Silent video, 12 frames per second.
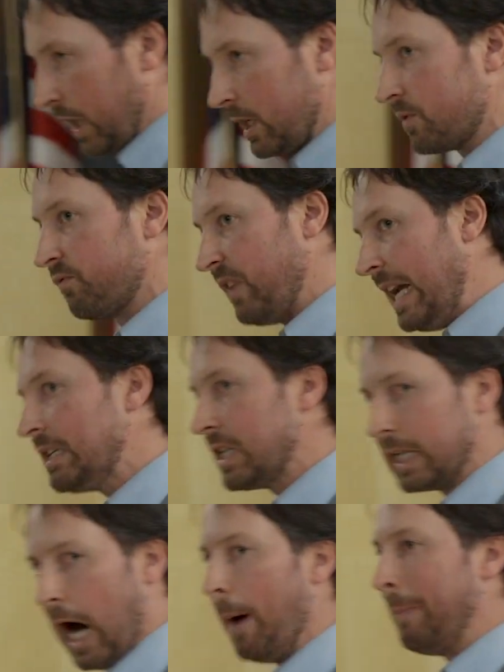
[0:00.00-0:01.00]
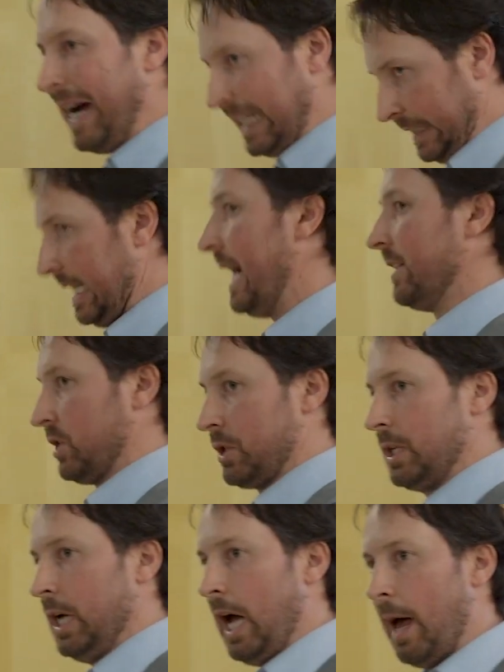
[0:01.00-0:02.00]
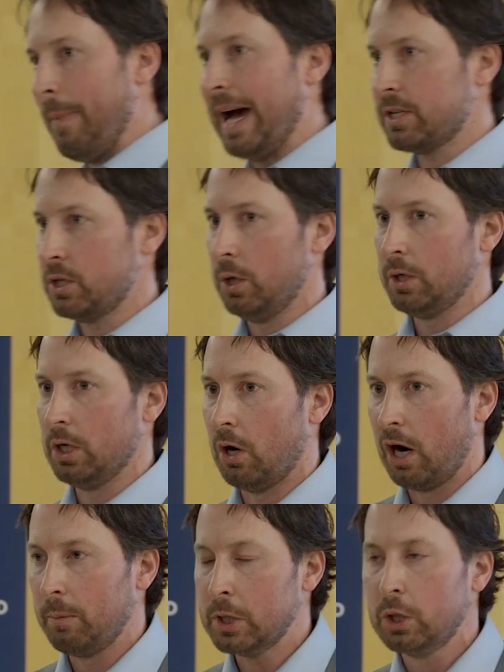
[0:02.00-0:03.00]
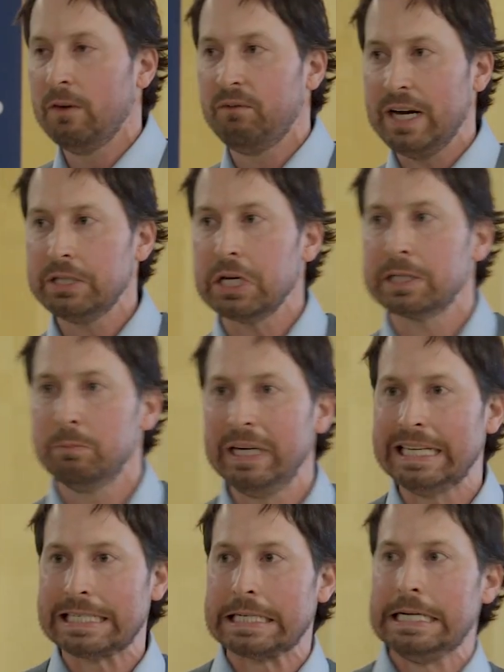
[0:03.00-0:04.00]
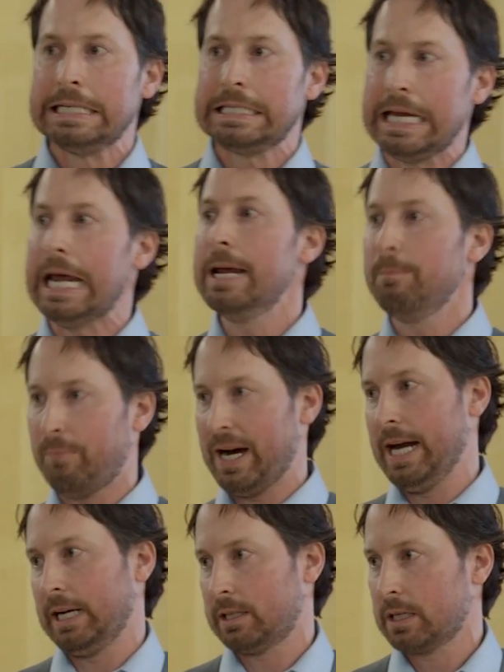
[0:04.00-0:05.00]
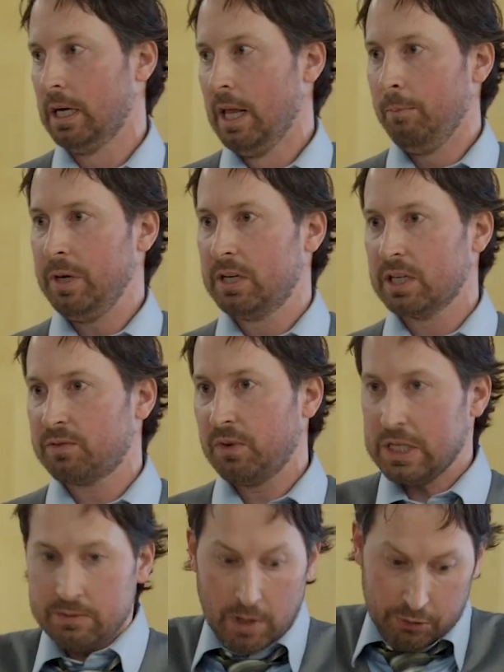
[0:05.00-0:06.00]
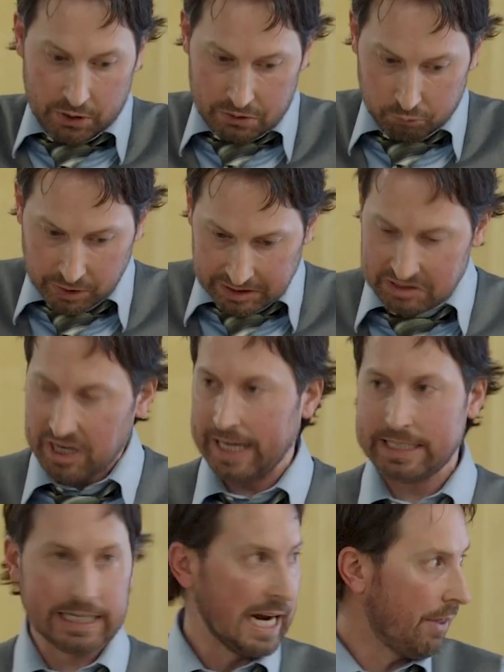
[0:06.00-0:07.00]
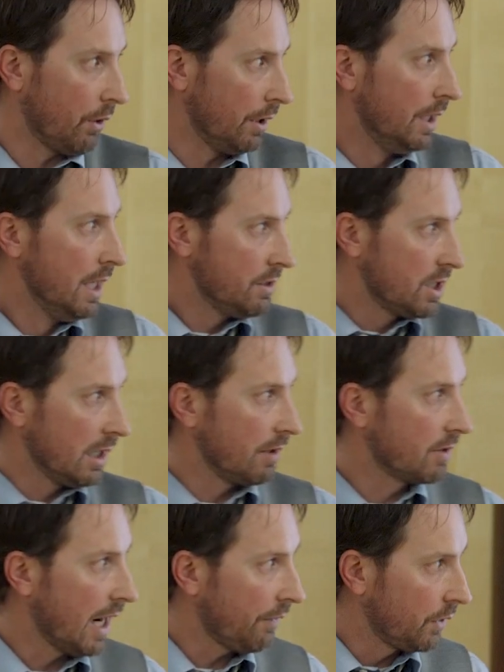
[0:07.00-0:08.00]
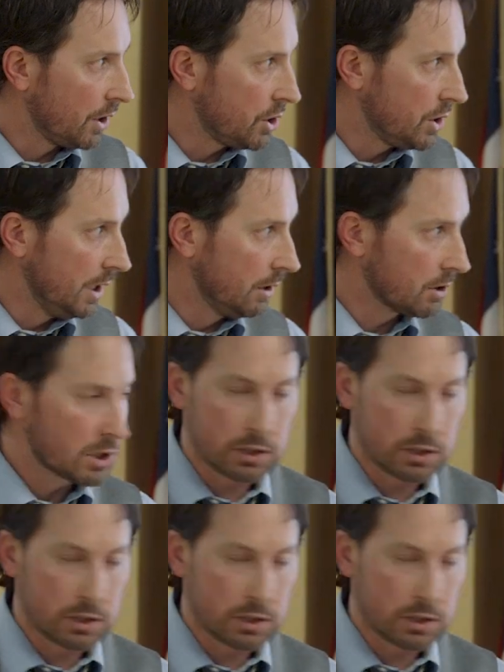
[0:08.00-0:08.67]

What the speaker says: that is facing up against a Macedonian army could face as many as 10 pikes, because first of all, they're really tight together. See how they've got their shields